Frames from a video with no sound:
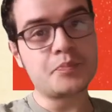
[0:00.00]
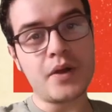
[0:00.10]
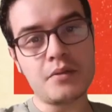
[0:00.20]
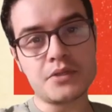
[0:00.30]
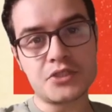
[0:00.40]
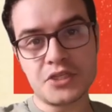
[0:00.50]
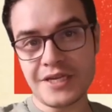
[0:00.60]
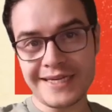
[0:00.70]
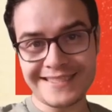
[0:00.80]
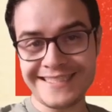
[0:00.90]
published in
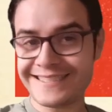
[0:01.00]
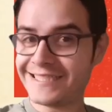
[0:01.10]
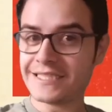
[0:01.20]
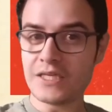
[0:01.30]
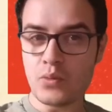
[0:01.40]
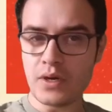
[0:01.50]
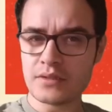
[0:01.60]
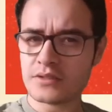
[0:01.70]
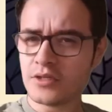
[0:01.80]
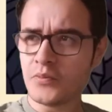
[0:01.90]

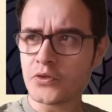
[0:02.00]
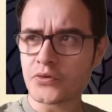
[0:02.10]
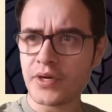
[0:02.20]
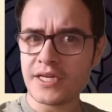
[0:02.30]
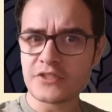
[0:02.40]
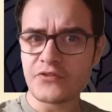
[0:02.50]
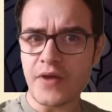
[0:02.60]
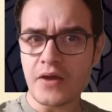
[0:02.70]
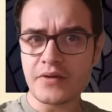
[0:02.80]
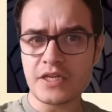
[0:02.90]
1961, some critics
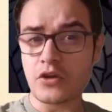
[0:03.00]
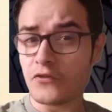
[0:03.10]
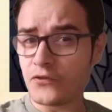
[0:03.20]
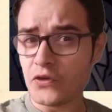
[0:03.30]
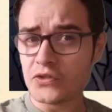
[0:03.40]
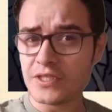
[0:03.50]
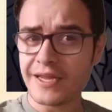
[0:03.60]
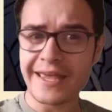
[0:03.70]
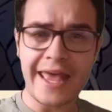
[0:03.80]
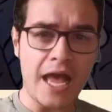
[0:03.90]
found it
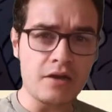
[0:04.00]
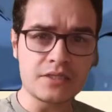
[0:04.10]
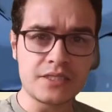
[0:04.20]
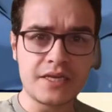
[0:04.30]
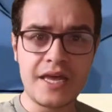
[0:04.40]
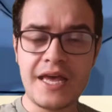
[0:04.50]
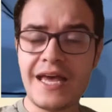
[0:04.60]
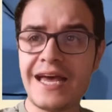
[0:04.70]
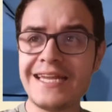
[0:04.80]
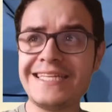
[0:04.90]
confusing and chaotic,
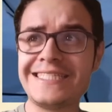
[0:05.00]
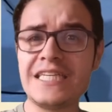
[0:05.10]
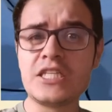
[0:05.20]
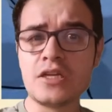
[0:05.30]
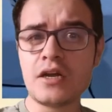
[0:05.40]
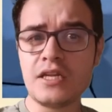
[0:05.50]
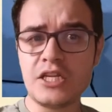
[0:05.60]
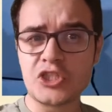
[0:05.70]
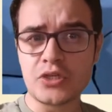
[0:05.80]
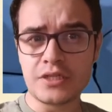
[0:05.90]
and it did not
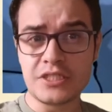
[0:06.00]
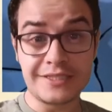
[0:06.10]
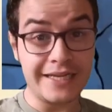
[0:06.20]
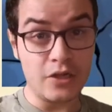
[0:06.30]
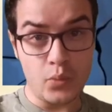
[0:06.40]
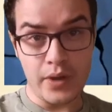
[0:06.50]
initially sell